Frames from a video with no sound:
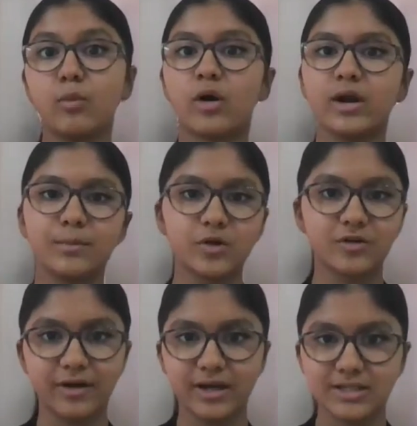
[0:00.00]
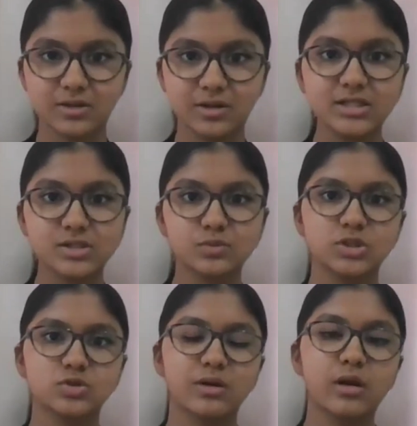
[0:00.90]
more number of isolates,
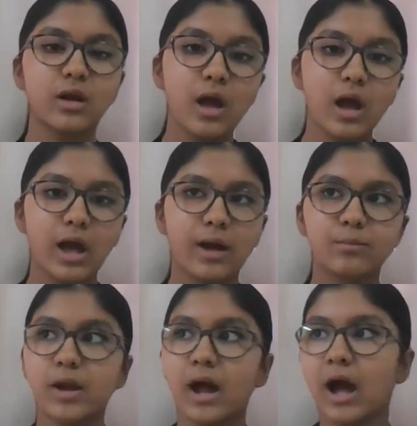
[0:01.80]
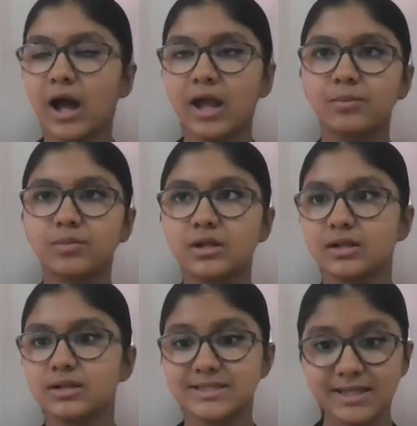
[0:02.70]
which were high up to
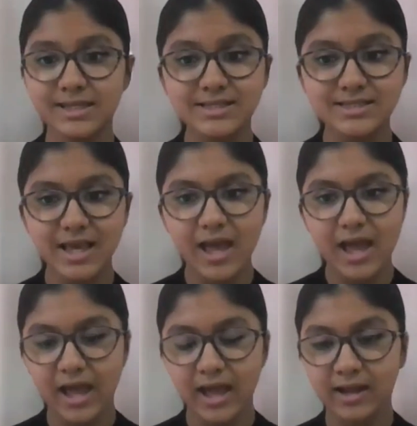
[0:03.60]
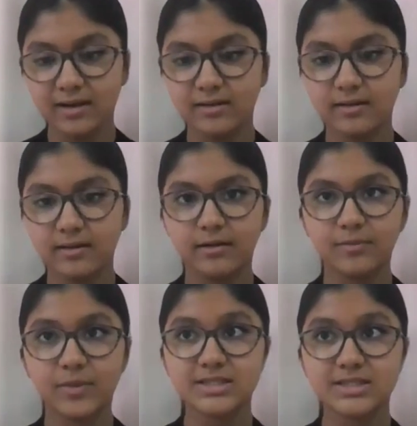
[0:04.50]
6. And
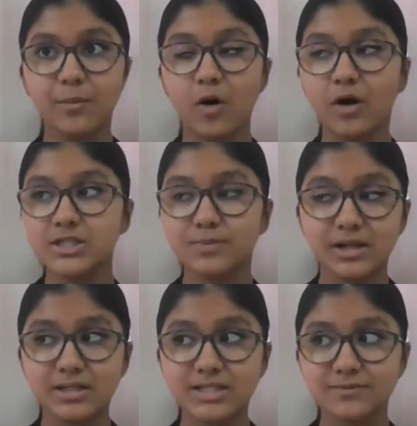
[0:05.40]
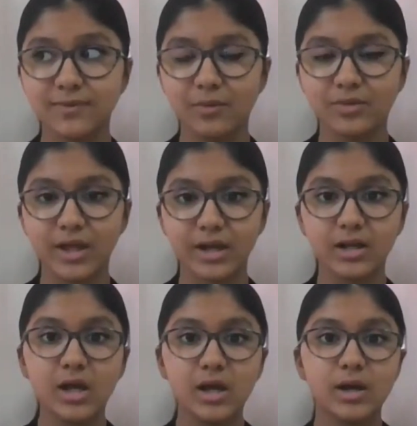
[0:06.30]
some hospitals found that
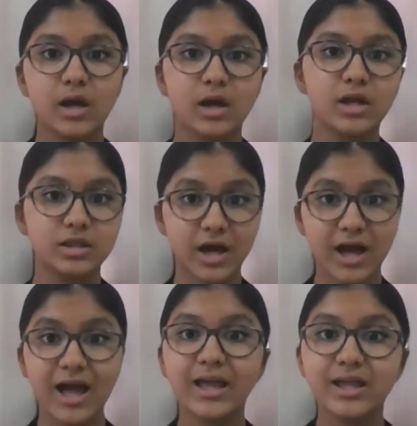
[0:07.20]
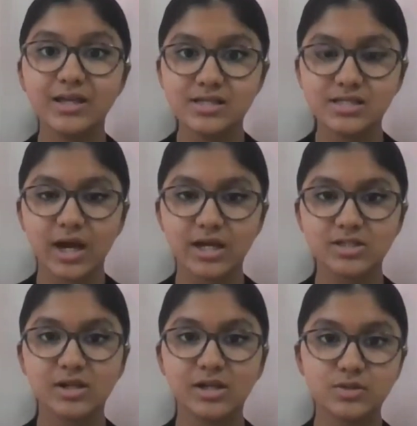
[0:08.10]
the highest
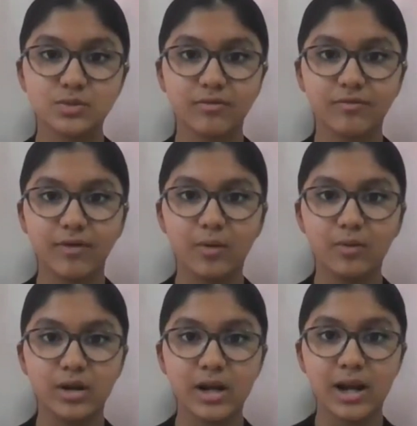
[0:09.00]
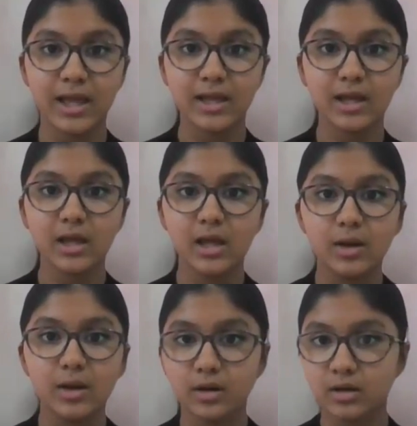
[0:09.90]
isolates were found in
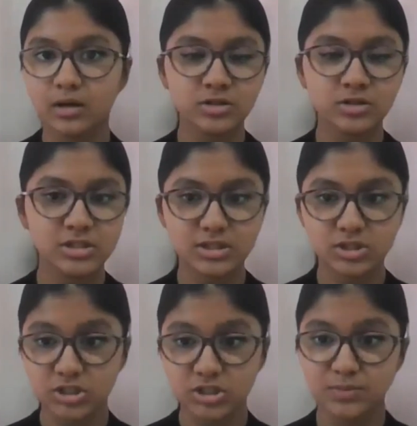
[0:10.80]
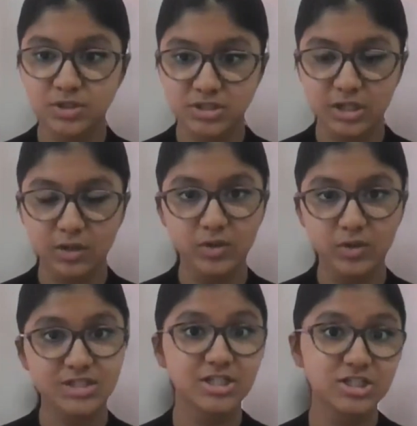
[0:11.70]
like countries such as Brazil
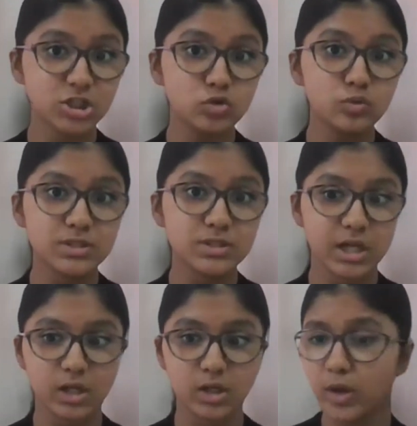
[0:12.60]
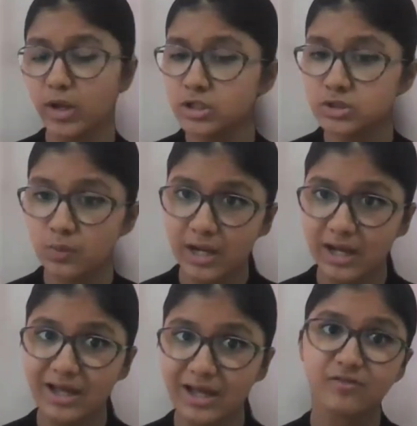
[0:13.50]
with 62%,
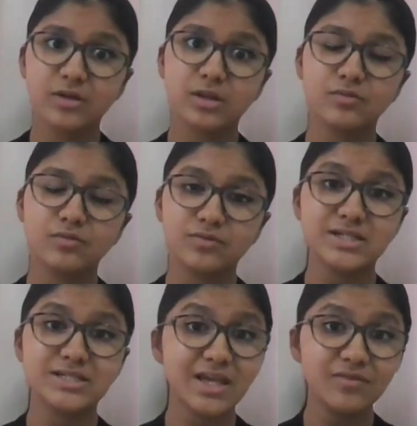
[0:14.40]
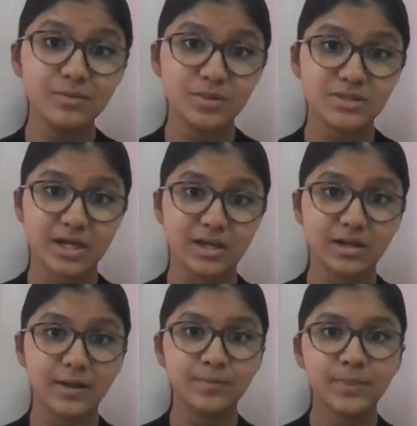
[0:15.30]
Venezuela with 57%.
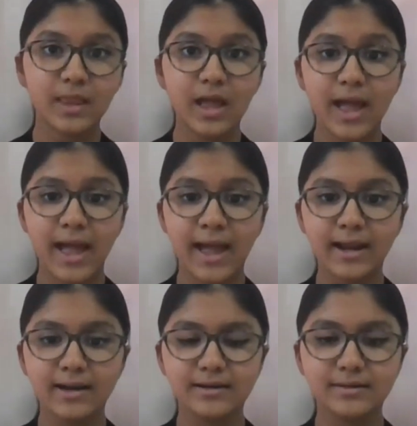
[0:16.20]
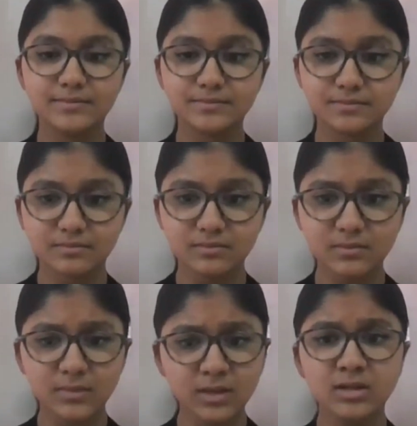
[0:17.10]
And
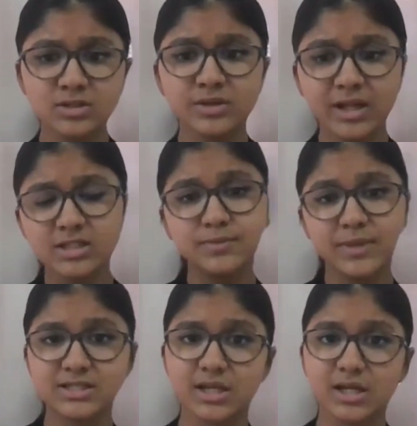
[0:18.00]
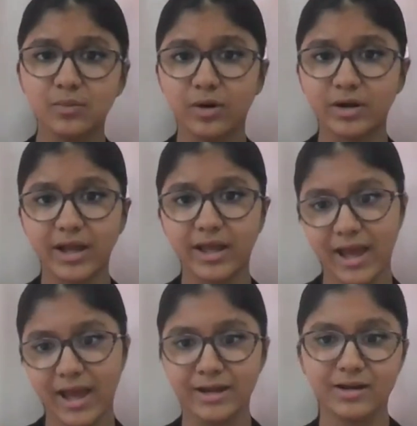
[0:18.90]
so that's basically what I
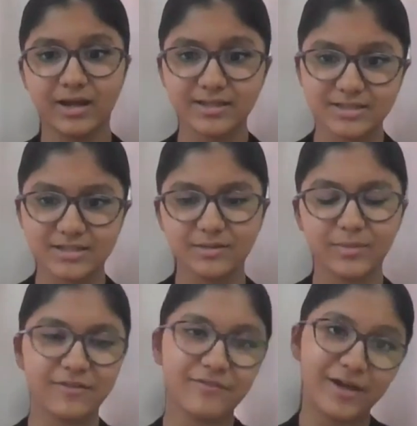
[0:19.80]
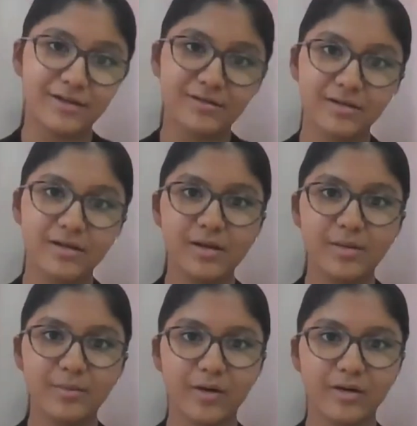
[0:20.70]
analyzed in my final
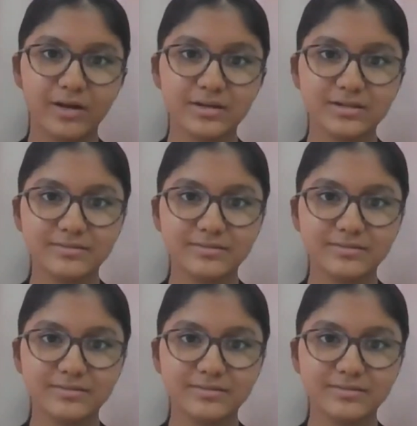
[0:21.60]
product.